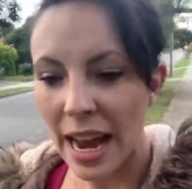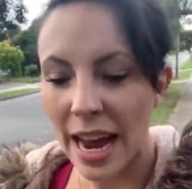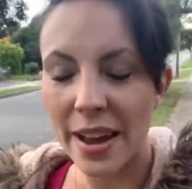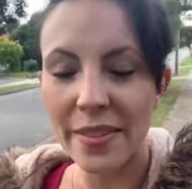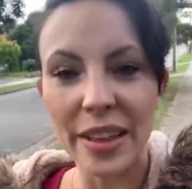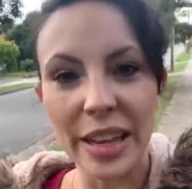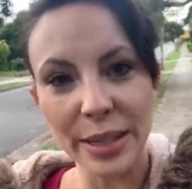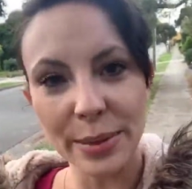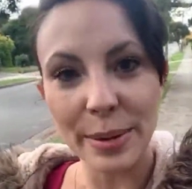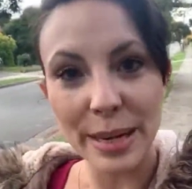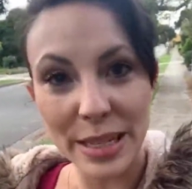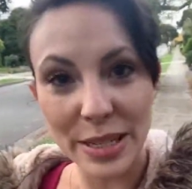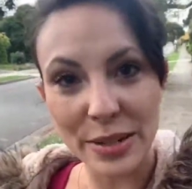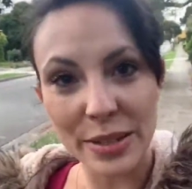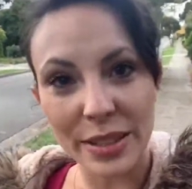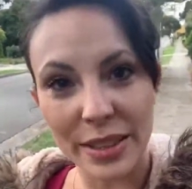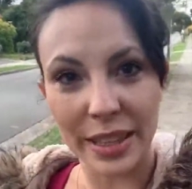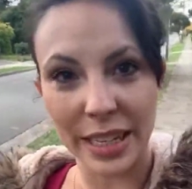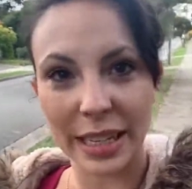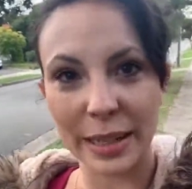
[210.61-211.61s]
And that's why it's a
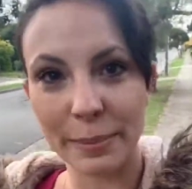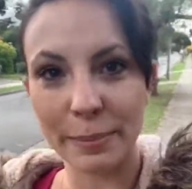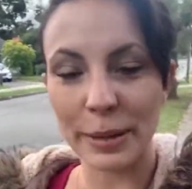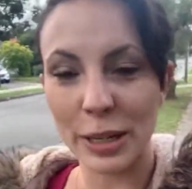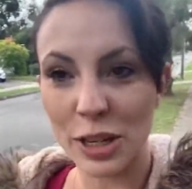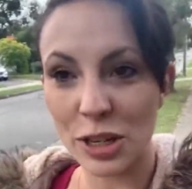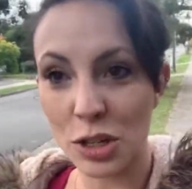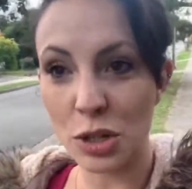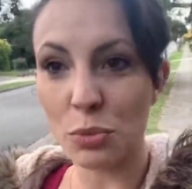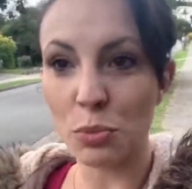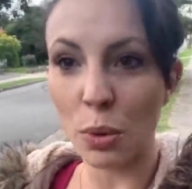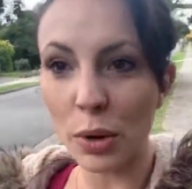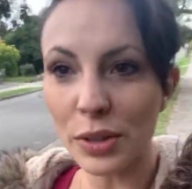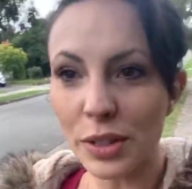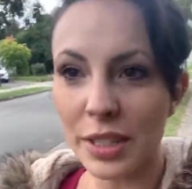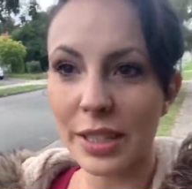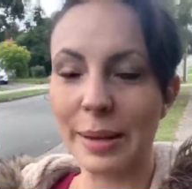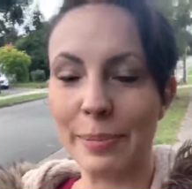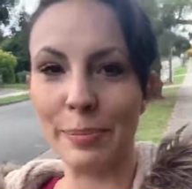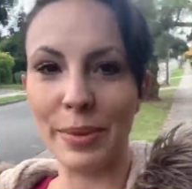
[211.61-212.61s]
good thing, because you
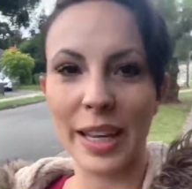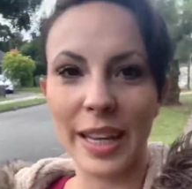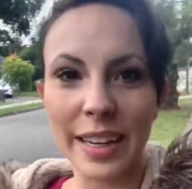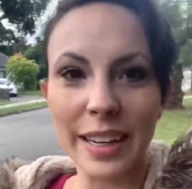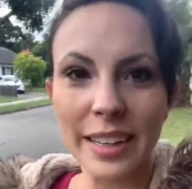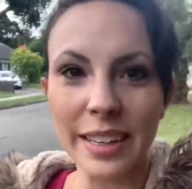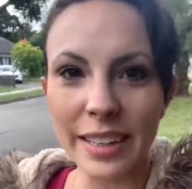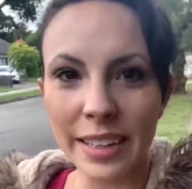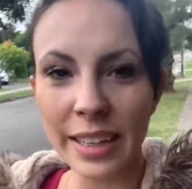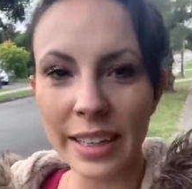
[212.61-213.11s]
want something.